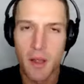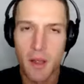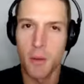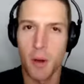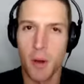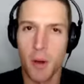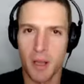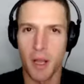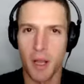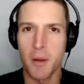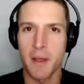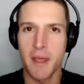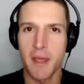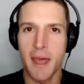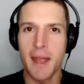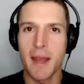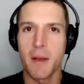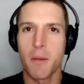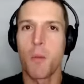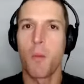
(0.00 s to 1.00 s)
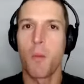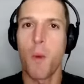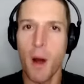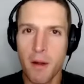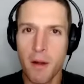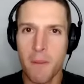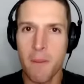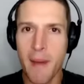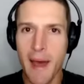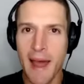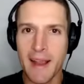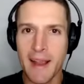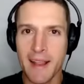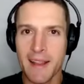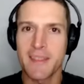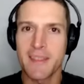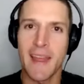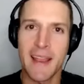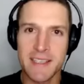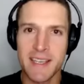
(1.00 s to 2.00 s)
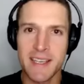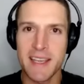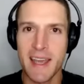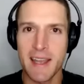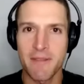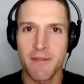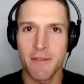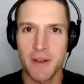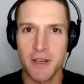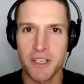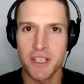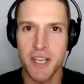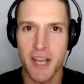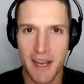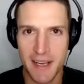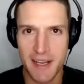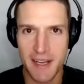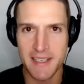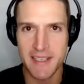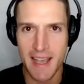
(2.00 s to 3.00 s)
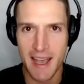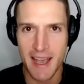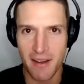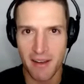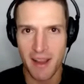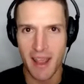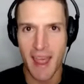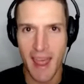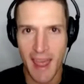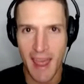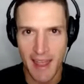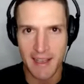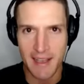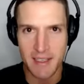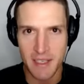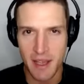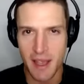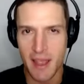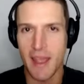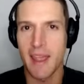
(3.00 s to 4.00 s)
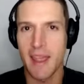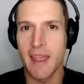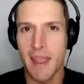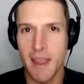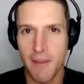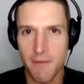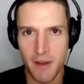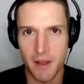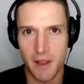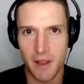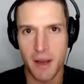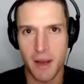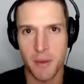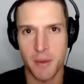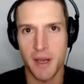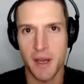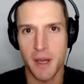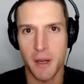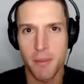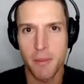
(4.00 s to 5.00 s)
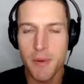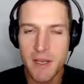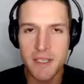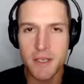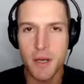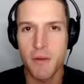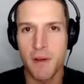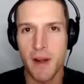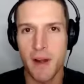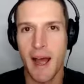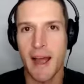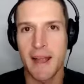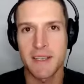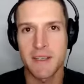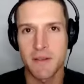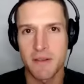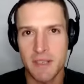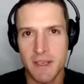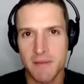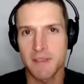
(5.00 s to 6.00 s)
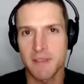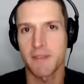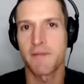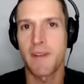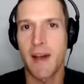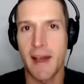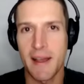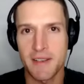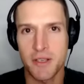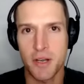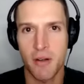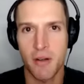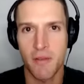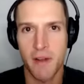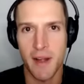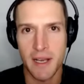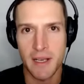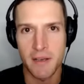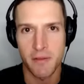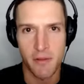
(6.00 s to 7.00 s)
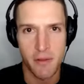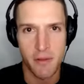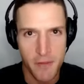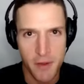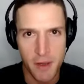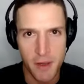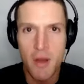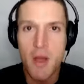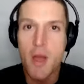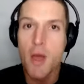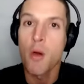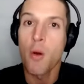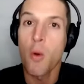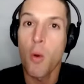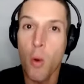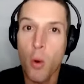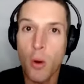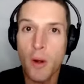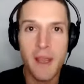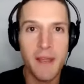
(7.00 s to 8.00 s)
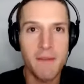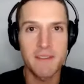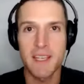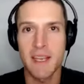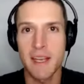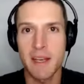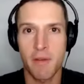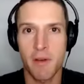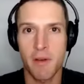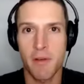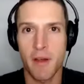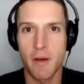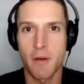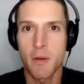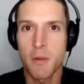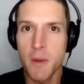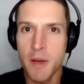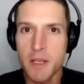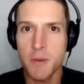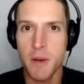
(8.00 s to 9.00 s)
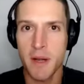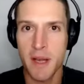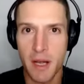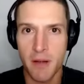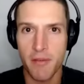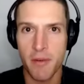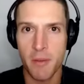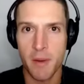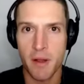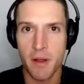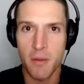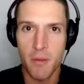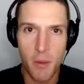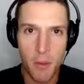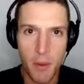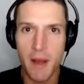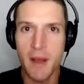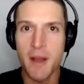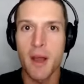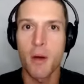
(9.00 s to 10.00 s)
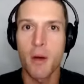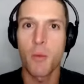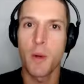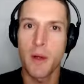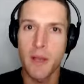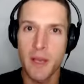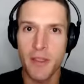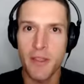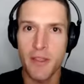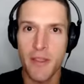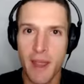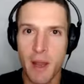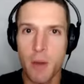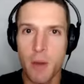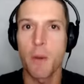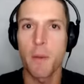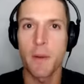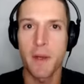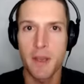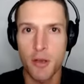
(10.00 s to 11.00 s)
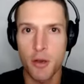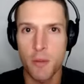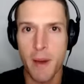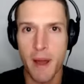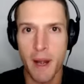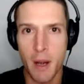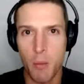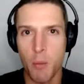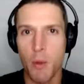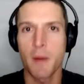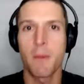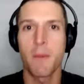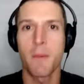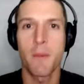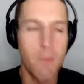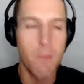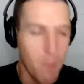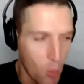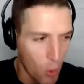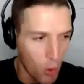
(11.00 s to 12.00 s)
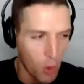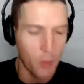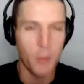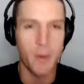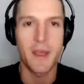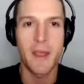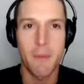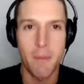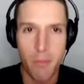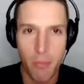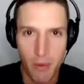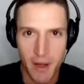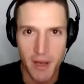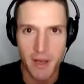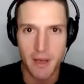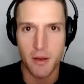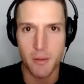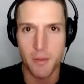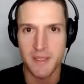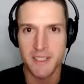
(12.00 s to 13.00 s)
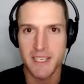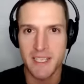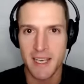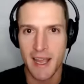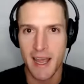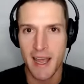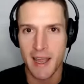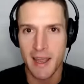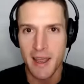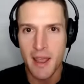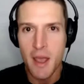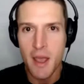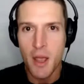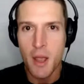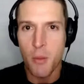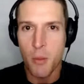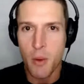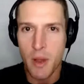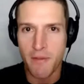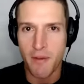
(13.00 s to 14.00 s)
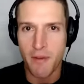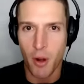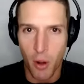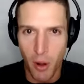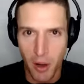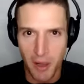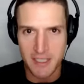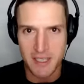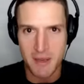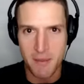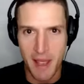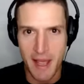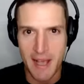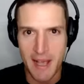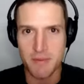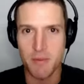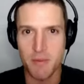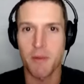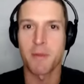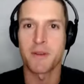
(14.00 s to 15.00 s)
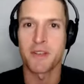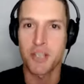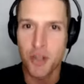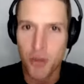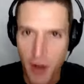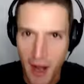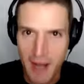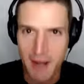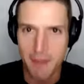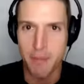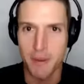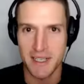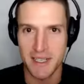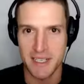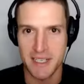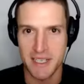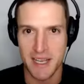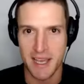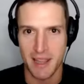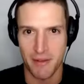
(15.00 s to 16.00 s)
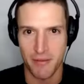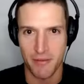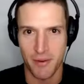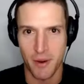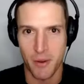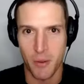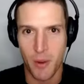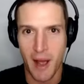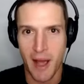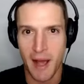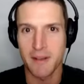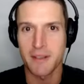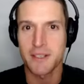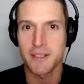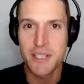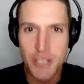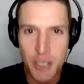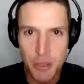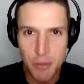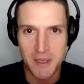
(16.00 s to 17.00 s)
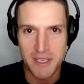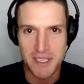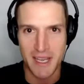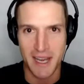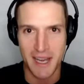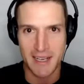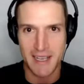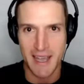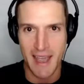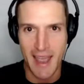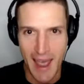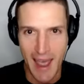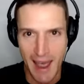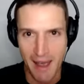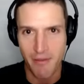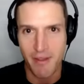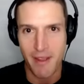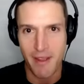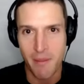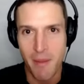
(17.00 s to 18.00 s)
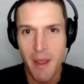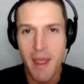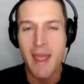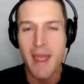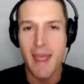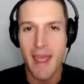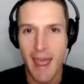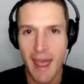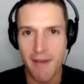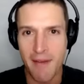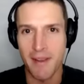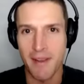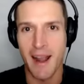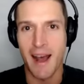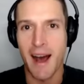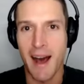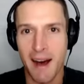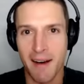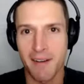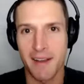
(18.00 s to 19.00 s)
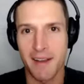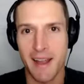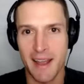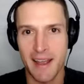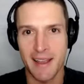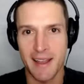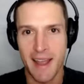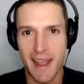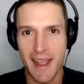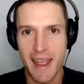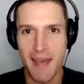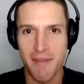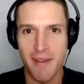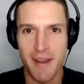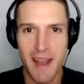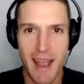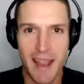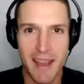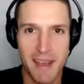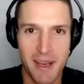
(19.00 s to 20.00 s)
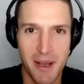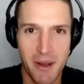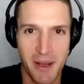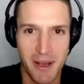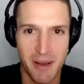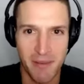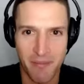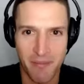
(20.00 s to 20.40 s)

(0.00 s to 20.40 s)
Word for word: Well, hello again and welcome back. Thanks again for checking us out. And if you like what you hear, please go over to iTunes, give us a five star rating and review, or give us any review. We just want to hear from you. We want to know what you think, what we can do better, what more we can bring you. But today, we have an awesome guest. We've been trying to put this together for a while. Super psyched to have him, Evan Holladay. Hey, Evan, how you doing?